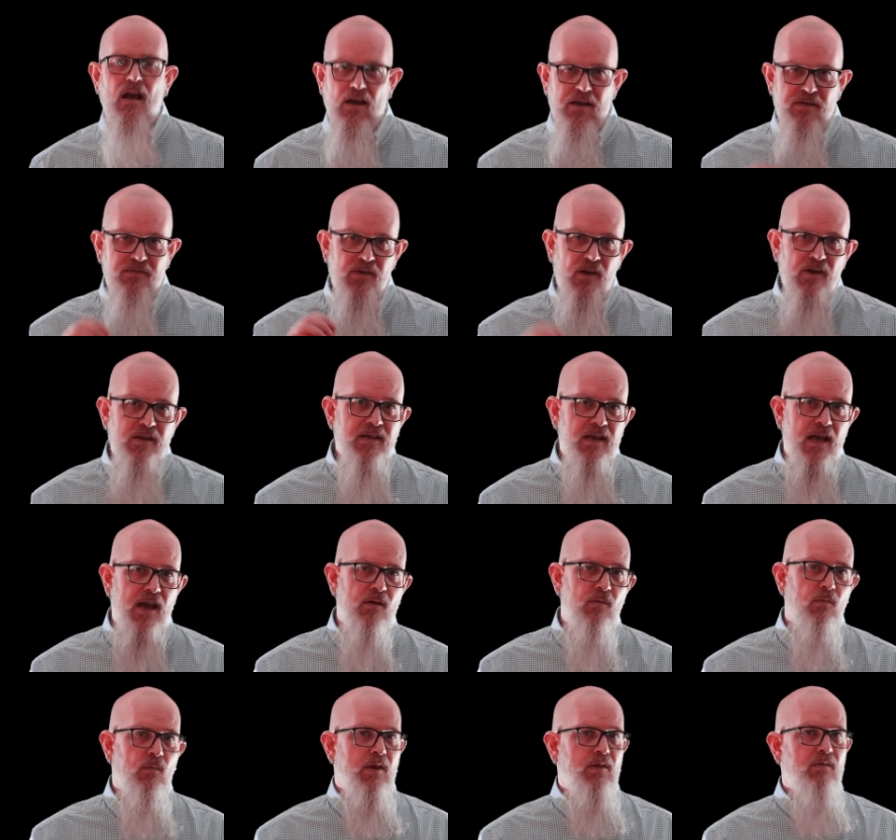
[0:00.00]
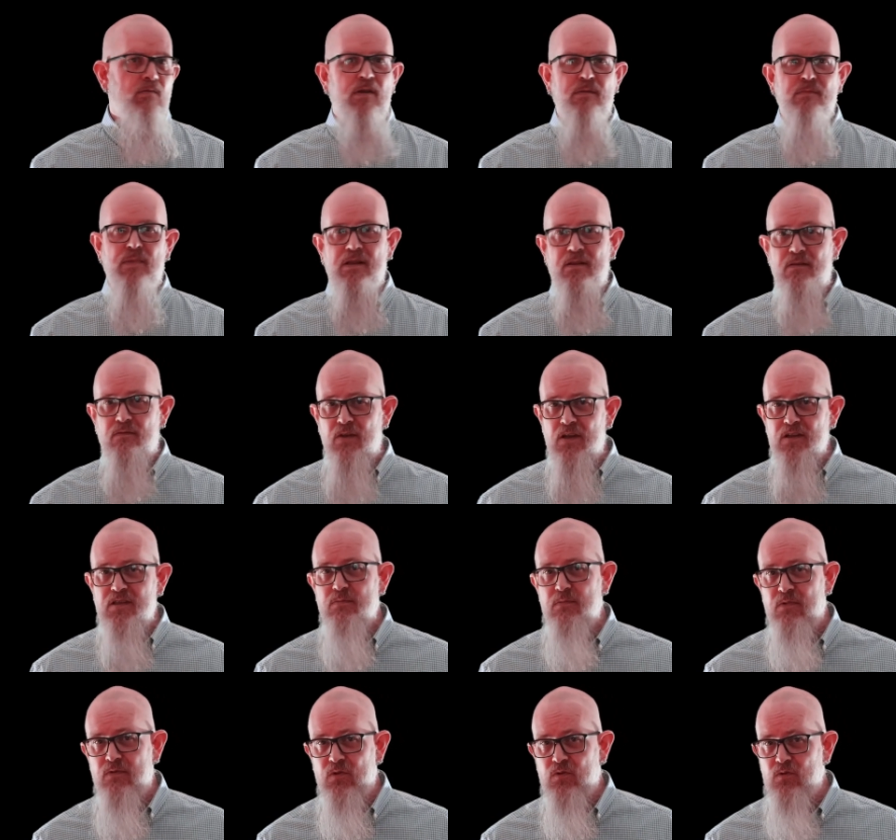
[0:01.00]
I'd find out whether I'd been the
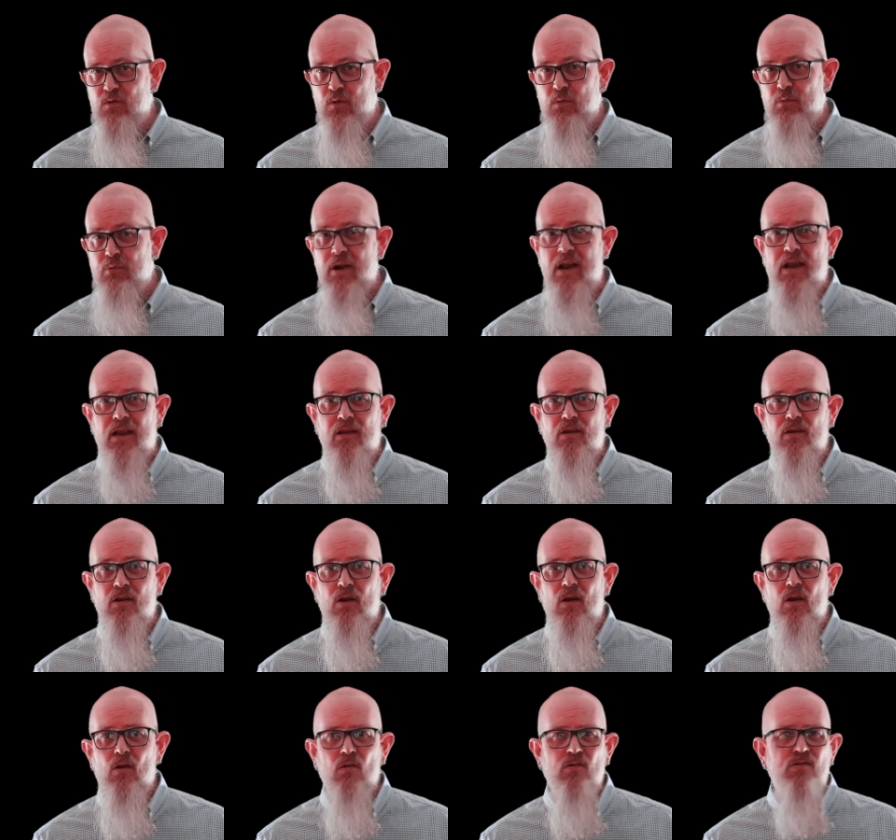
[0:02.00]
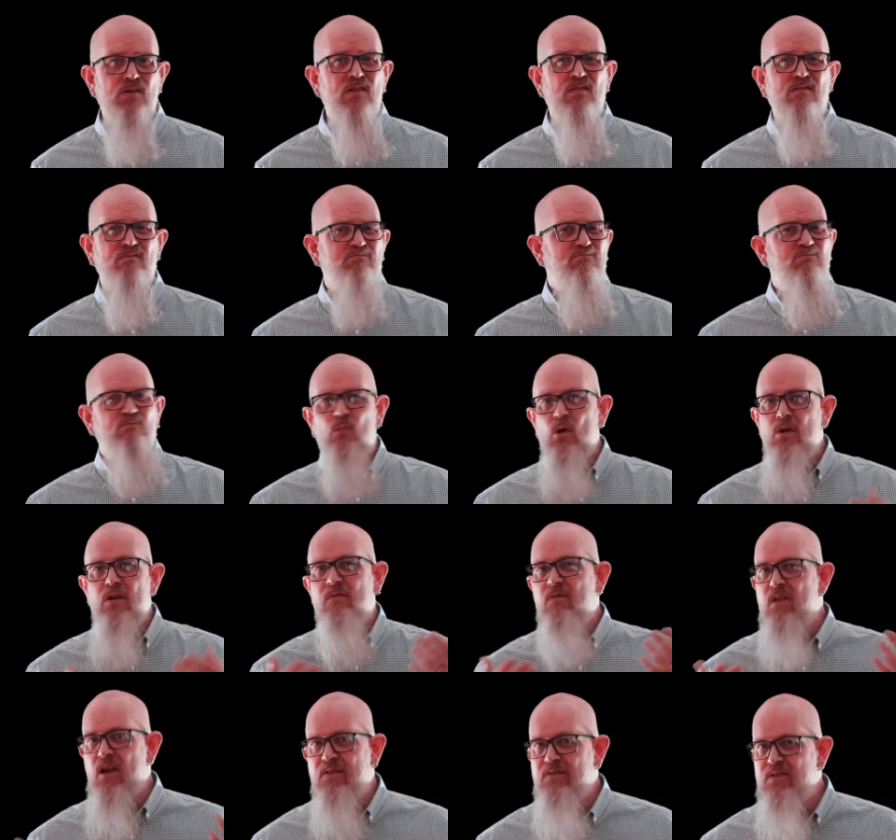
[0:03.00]
victim of a cruel prank or just one
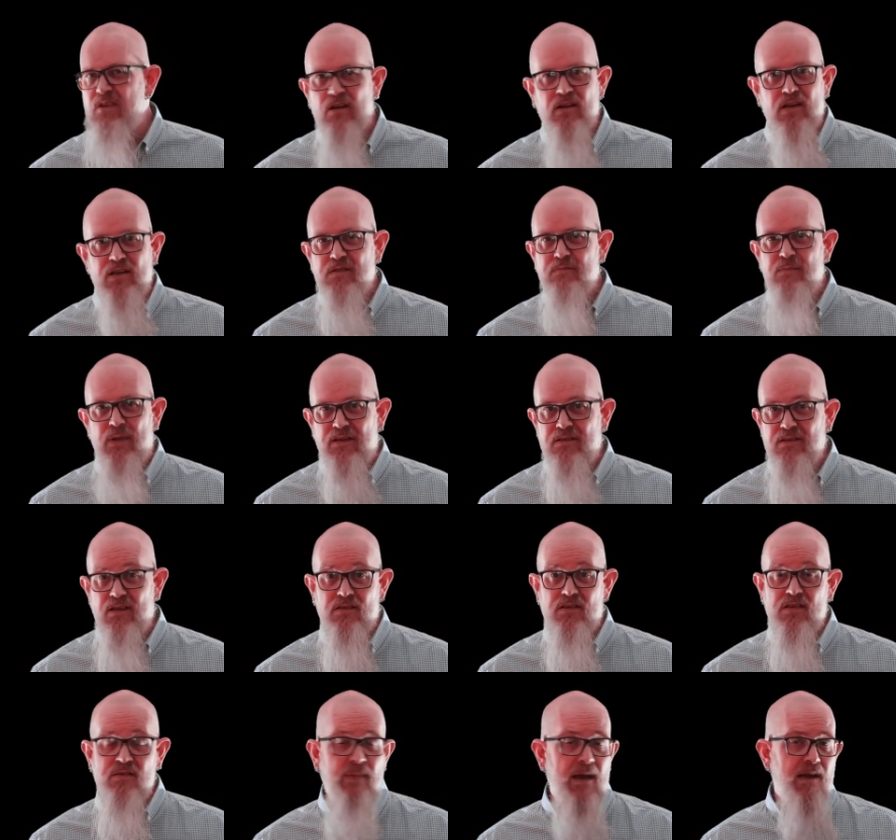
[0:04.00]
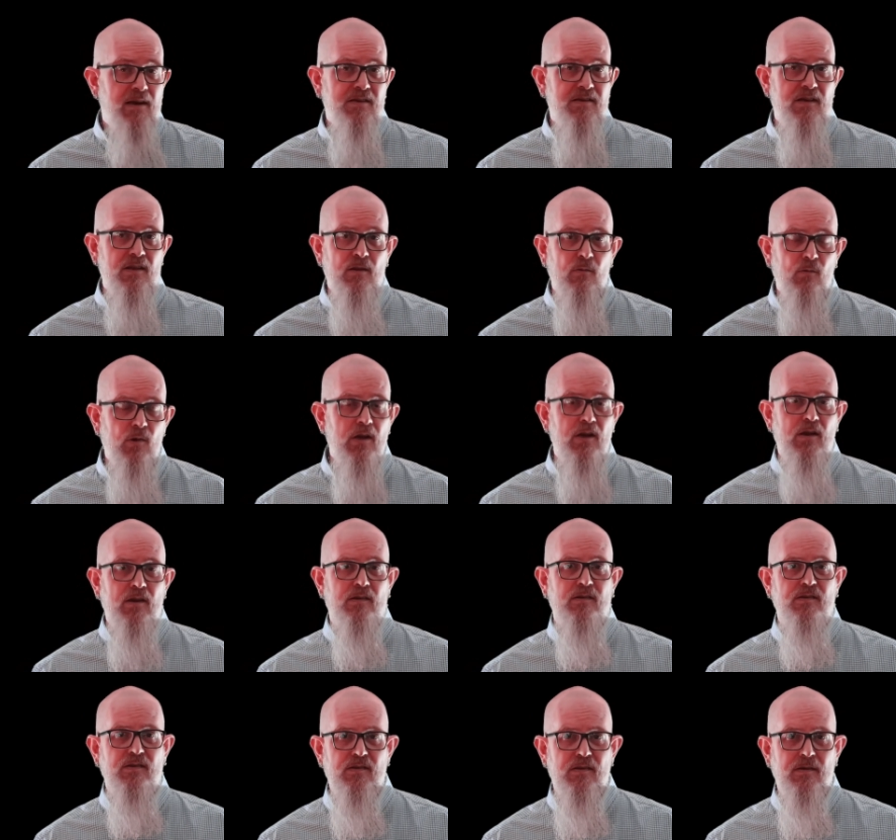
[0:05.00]
of life's unexpected spanners in the
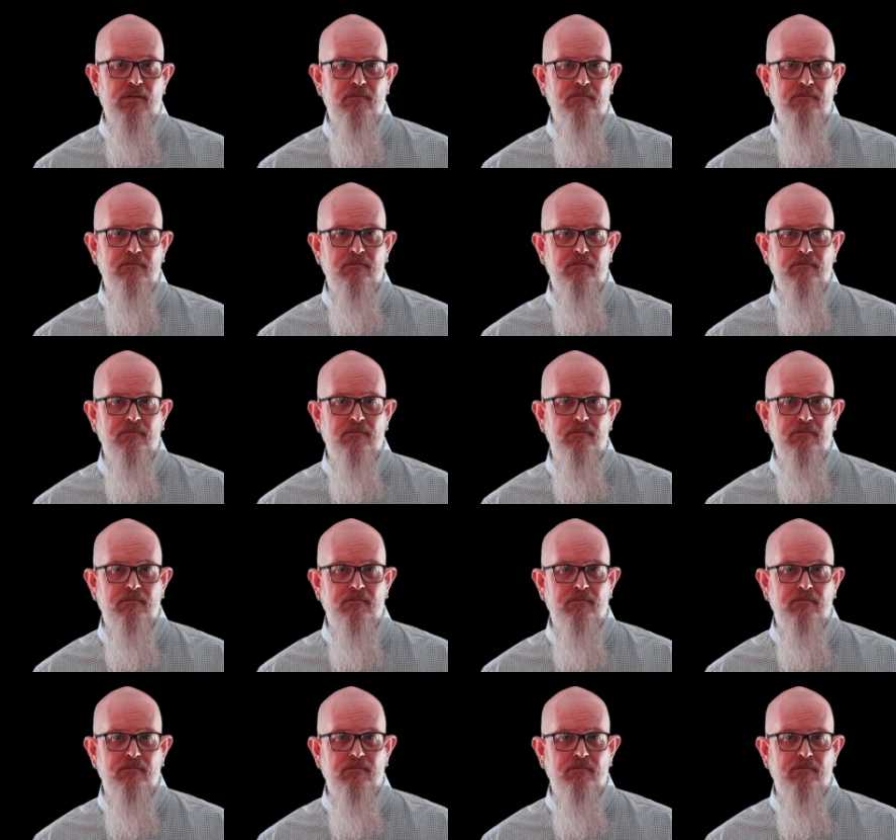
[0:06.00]
works.